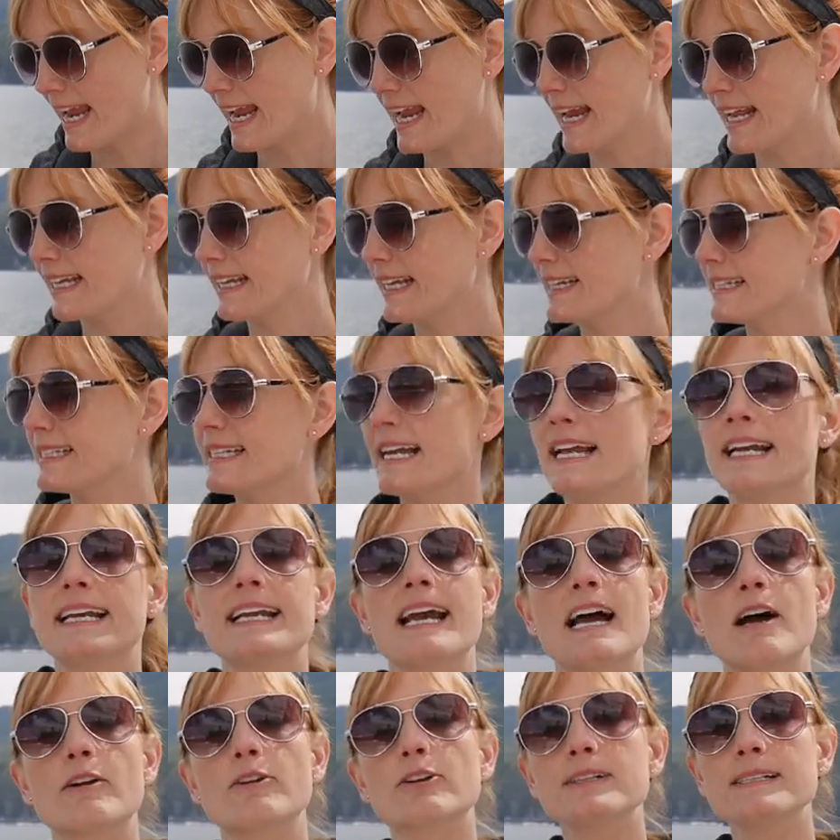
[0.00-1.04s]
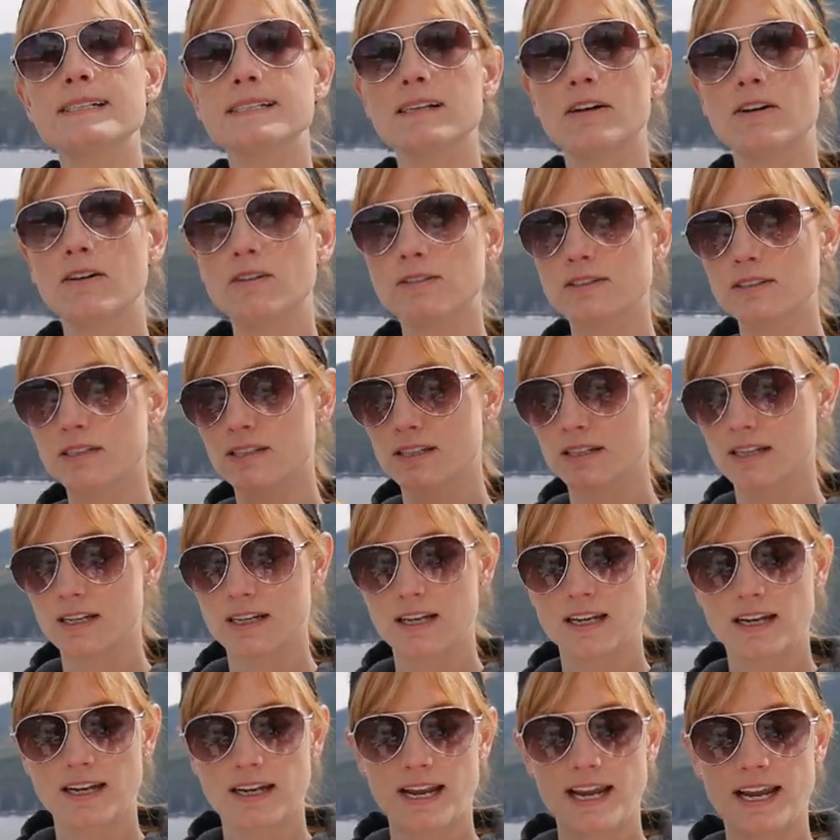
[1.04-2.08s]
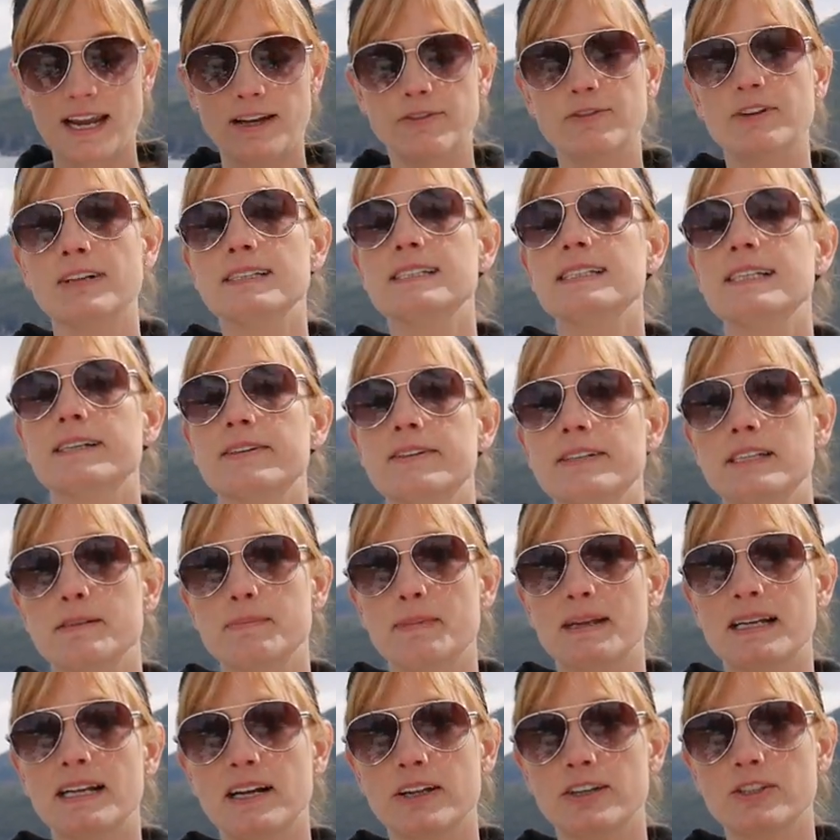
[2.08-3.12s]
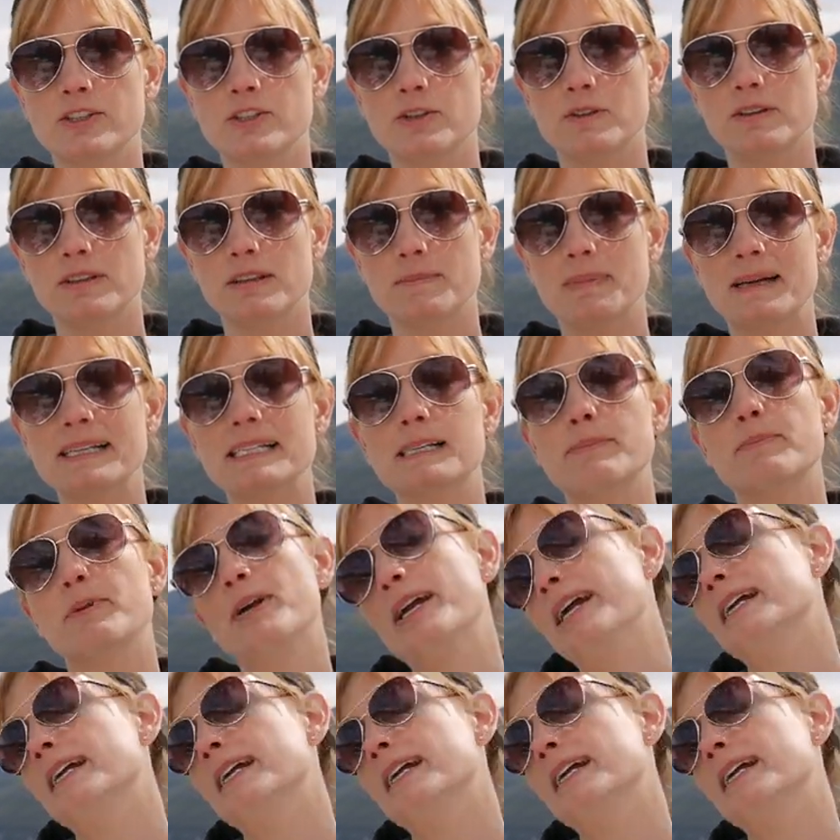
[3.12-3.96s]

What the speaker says: and they say Counter Assault and Frontiersman are two of the best